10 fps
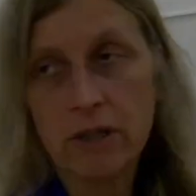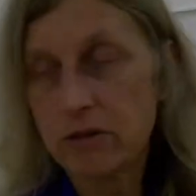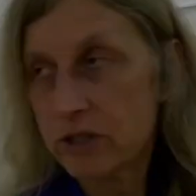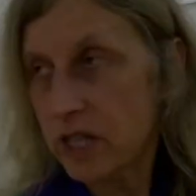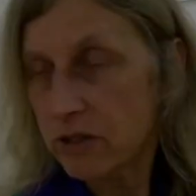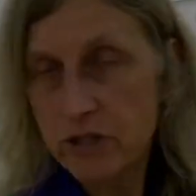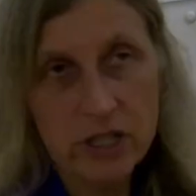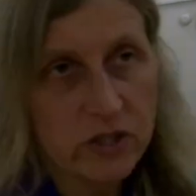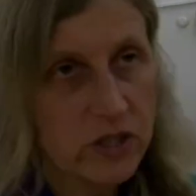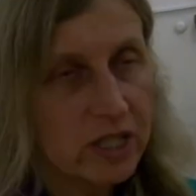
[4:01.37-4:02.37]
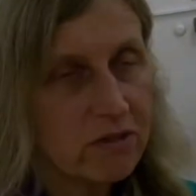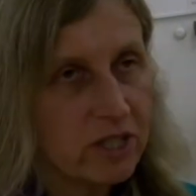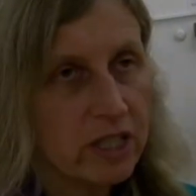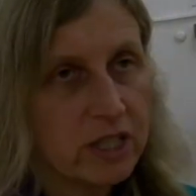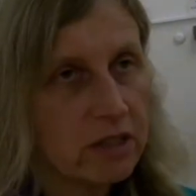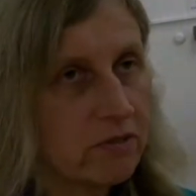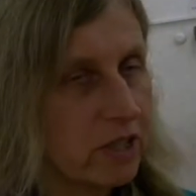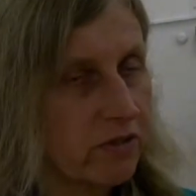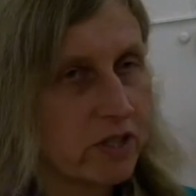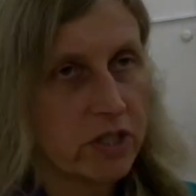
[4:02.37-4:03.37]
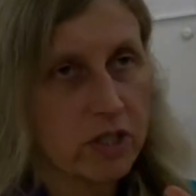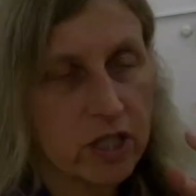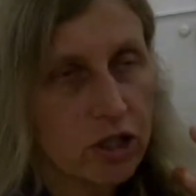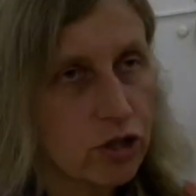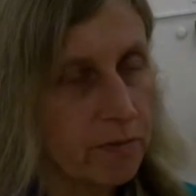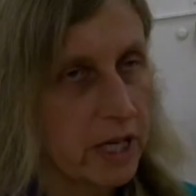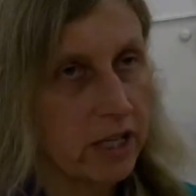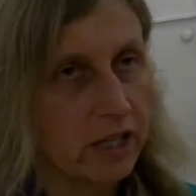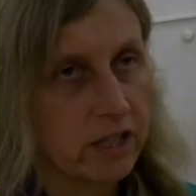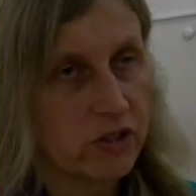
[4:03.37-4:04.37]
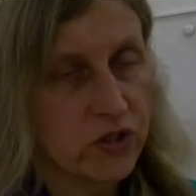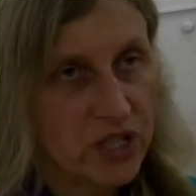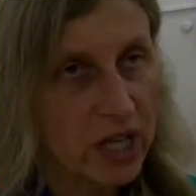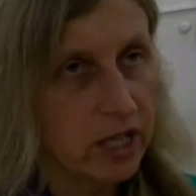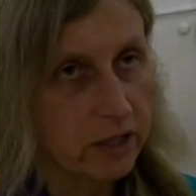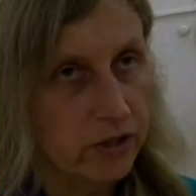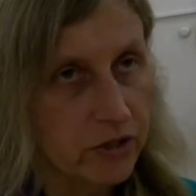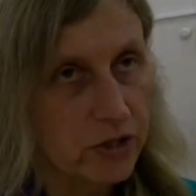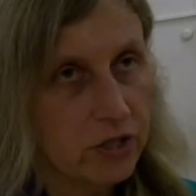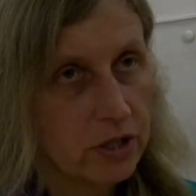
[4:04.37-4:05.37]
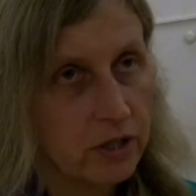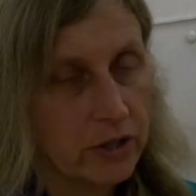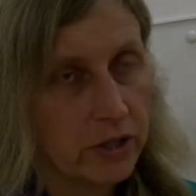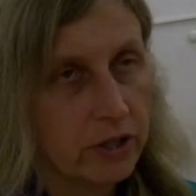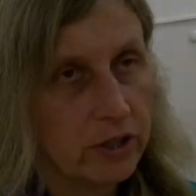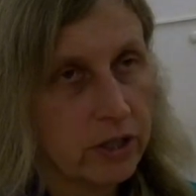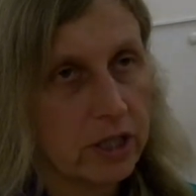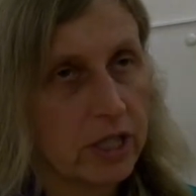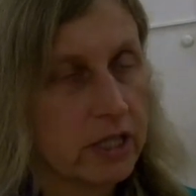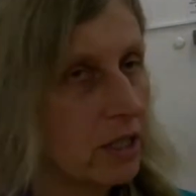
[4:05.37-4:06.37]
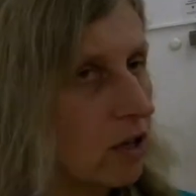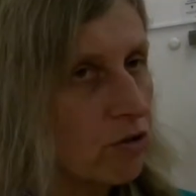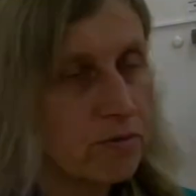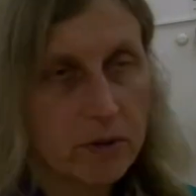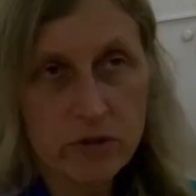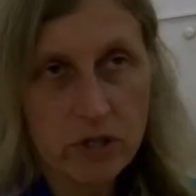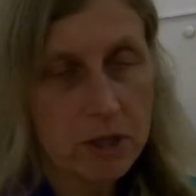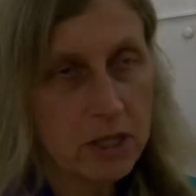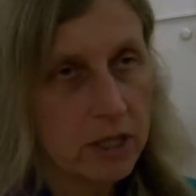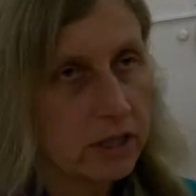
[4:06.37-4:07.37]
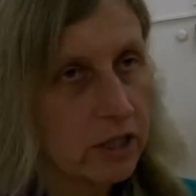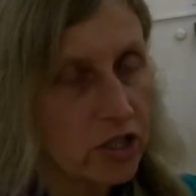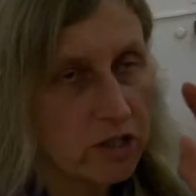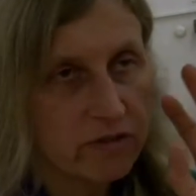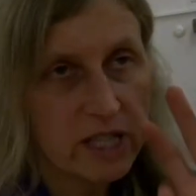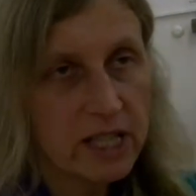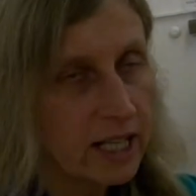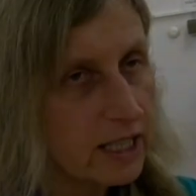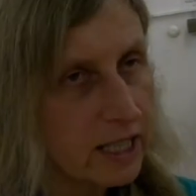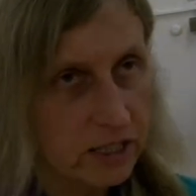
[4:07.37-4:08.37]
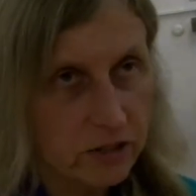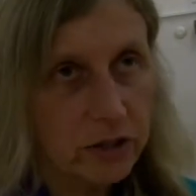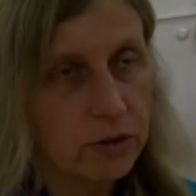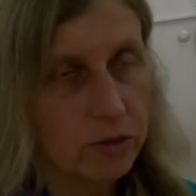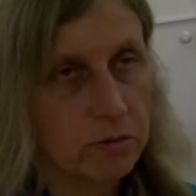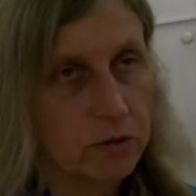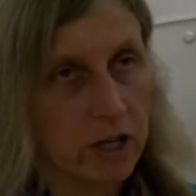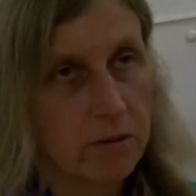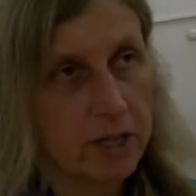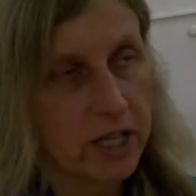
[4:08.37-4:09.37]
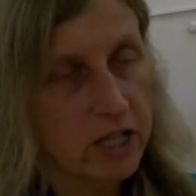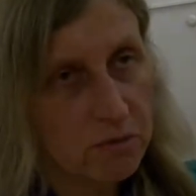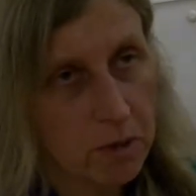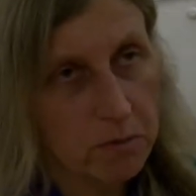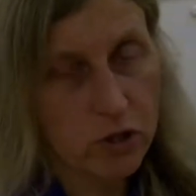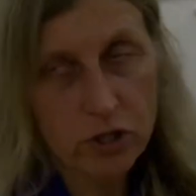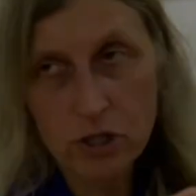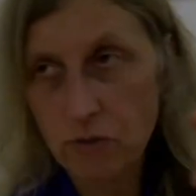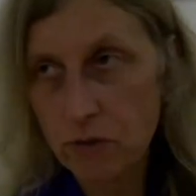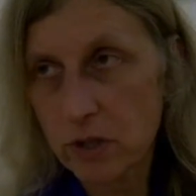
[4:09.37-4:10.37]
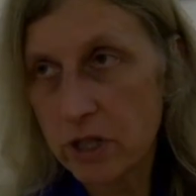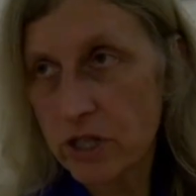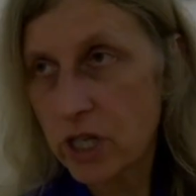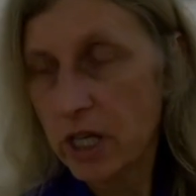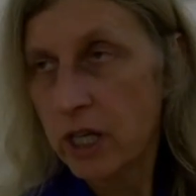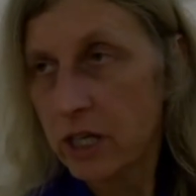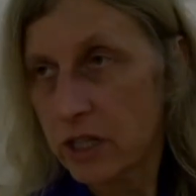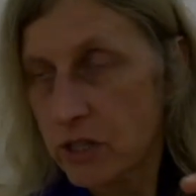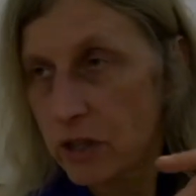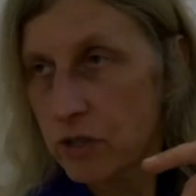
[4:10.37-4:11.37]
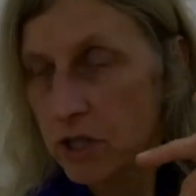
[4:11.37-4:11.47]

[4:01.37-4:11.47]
As absurd as it seems, this is the best way to deal with thoughts. We don't push anything away. Hang back, and you'll notice that you're changing.